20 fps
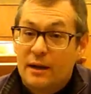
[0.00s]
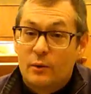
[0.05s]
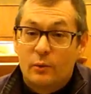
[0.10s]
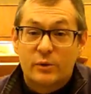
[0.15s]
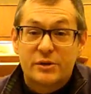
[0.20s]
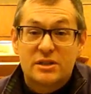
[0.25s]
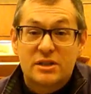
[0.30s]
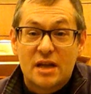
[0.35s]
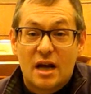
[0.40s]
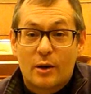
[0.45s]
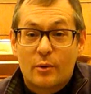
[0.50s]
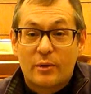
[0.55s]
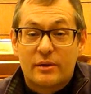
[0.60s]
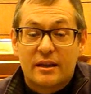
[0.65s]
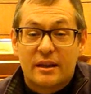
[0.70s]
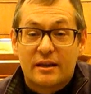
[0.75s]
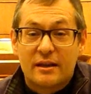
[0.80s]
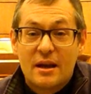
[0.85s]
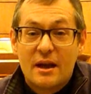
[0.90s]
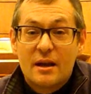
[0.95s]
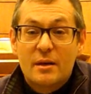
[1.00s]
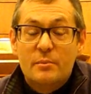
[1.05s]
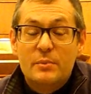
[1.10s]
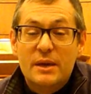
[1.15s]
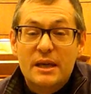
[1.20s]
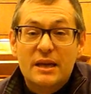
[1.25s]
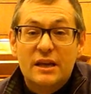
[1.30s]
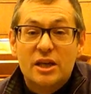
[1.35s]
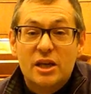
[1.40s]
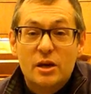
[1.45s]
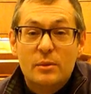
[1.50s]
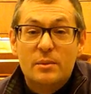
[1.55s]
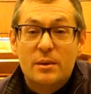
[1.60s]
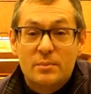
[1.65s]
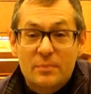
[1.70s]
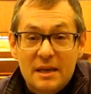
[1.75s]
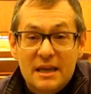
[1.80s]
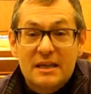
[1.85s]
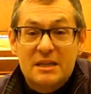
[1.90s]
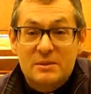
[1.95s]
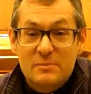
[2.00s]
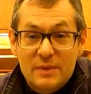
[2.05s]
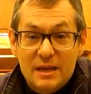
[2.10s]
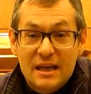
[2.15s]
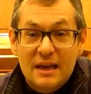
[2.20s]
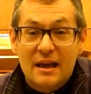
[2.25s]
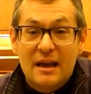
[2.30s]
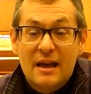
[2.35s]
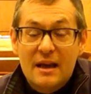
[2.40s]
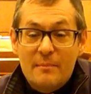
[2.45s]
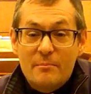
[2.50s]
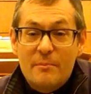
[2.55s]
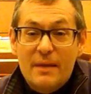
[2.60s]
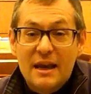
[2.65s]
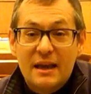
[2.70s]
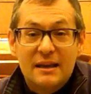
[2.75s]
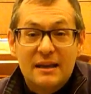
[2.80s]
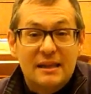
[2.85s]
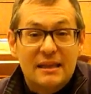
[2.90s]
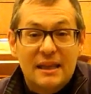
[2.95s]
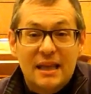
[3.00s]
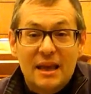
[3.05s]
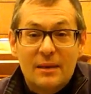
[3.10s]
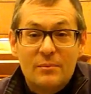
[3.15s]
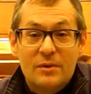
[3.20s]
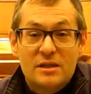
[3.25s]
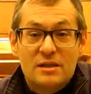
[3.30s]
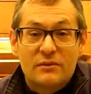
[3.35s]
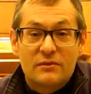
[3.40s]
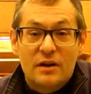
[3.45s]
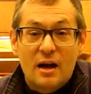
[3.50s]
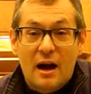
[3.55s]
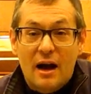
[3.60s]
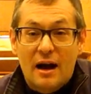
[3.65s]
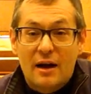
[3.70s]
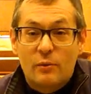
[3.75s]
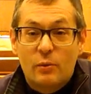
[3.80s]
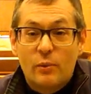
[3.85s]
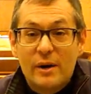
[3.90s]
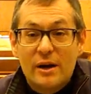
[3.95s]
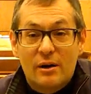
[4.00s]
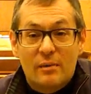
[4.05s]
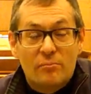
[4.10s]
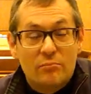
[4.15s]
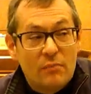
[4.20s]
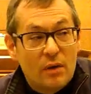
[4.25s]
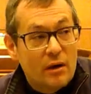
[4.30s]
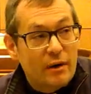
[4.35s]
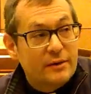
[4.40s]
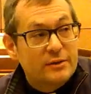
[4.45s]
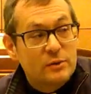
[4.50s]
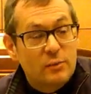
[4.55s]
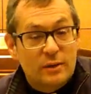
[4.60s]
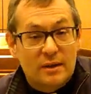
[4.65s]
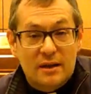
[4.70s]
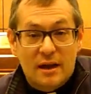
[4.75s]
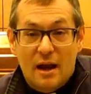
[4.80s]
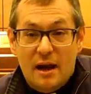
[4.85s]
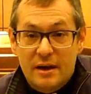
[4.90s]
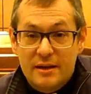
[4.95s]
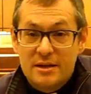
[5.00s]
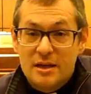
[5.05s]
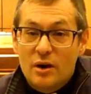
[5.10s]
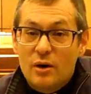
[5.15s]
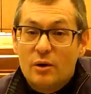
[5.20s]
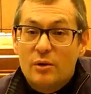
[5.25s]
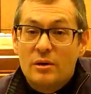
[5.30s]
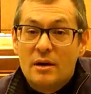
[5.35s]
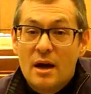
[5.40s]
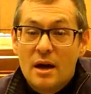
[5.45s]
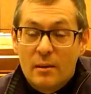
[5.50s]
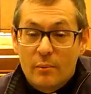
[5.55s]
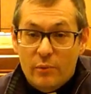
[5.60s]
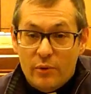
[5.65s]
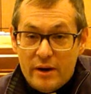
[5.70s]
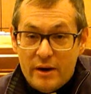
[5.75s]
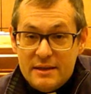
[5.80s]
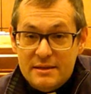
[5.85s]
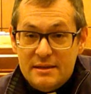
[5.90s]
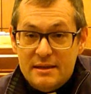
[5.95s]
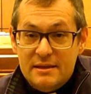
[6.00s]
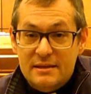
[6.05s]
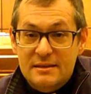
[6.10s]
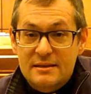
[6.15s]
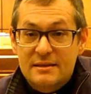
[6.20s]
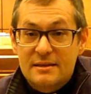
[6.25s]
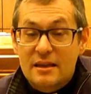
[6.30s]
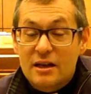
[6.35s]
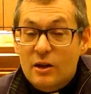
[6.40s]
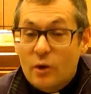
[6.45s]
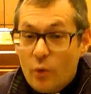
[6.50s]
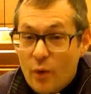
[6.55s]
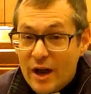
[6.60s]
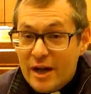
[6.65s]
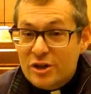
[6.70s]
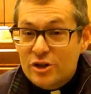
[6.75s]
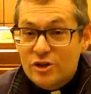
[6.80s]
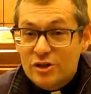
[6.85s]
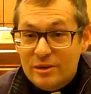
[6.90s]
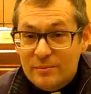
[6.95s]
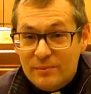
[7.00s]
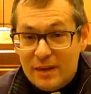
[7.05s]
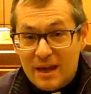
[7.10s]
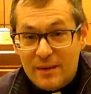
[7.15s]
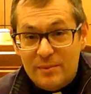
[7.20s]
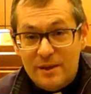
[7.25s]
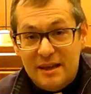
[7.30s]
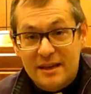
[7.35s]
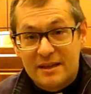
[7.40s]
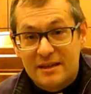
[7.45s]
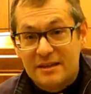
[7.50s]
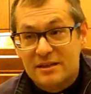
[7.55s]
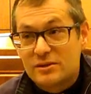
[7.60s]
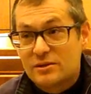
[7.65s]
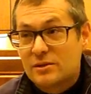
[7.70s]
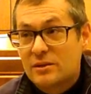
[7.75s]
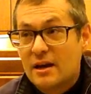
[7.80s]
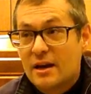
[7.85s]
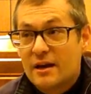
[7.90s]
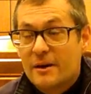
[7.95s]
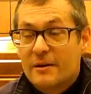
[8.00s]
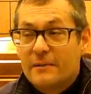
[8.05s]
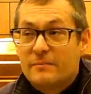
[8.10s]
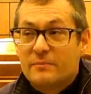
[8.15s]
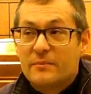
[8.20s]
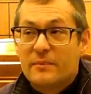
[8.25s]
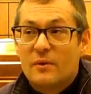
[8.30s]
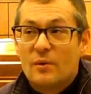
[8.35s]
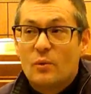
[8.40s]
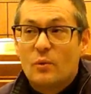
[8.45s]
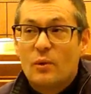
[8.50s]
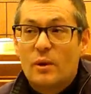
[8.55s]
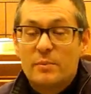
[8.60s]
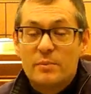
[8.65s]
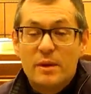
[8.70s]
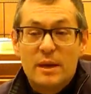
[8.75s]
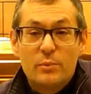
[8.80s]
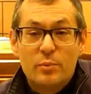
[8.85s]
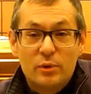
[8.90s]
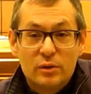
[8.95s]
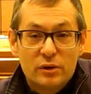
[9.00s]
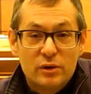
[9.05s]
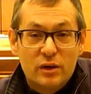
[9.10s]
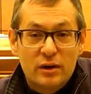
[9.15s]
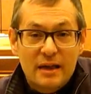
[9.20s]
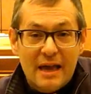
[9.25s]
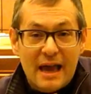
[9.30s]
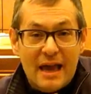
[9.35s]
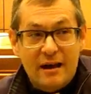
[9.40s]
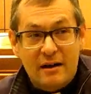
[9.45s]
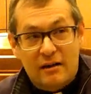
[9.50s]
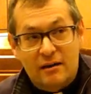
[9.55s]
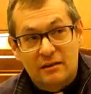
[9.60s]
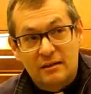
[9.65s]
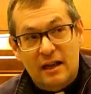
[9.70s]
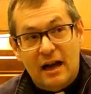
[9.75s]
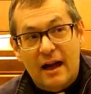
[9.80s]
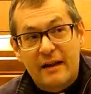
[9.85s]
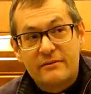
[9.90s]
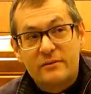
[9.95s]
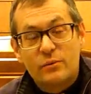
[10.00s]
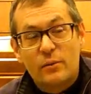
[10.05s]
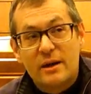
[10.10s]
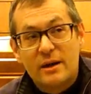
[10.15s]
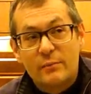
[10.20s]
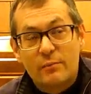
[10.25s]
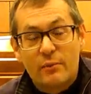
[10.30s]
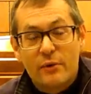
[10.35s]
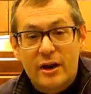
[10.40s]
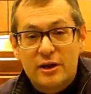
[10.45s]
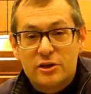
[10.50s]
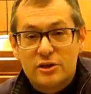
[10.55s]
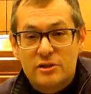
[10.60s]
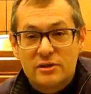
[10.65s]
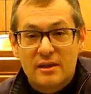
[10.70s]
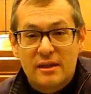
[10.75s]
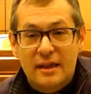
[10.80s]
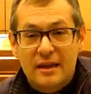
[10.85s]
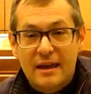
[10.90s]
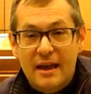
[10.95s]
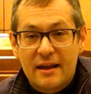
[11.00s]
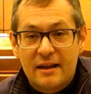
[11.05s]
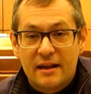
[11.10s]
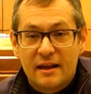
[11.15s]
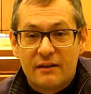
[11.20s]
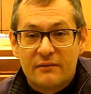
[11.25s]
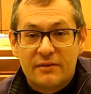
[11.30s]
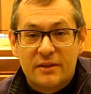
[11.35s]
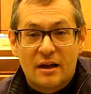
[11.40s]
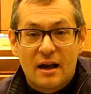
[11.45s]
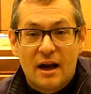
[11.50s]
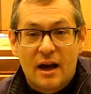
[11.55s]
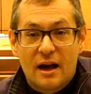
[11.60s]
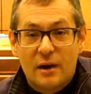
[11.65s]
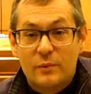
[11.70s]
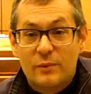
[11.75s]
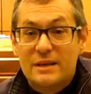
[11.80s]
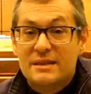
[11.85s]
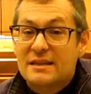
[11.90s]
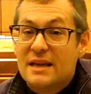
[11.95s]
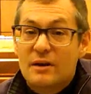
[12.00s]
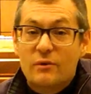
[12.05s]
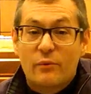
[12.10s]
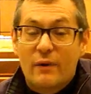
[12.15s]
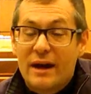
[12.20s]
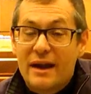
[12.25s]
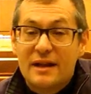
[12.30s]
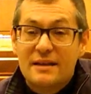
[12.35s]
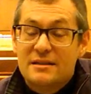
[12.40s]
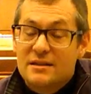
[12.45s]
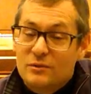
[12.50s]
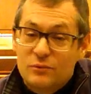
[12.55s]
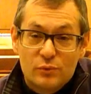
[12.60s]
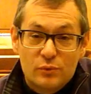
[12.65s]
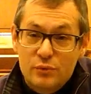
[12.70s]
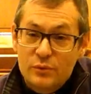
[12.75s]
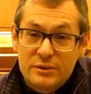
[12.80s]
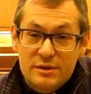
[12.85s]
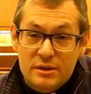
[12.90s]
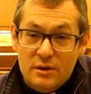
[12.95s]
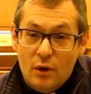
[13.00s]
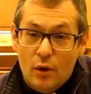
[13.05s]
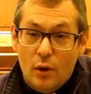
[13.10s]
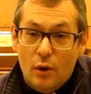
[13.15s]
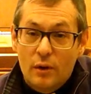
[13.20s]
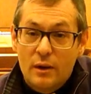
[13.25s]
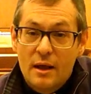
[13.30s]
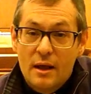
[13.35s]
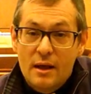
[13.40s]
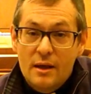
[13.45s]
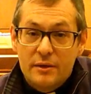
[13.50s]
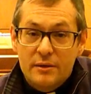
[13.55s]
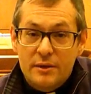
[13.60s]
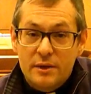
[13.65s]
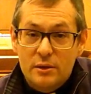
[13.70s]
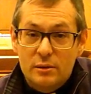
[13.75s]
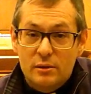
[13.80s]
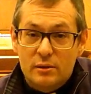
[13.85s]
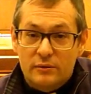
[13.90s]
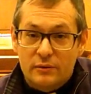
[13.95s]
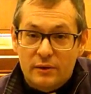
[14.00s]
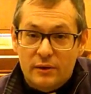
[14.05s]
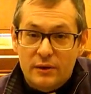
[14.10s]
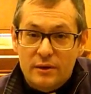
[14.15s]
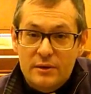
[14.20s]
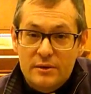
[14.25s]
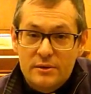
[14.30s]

We're stuck with it. Being human beings, being made in the image of God, we are marked with God's own presence. The question maybe is, when people look at our lives, what impression do they get of the God we say reigns and rules in all the universe?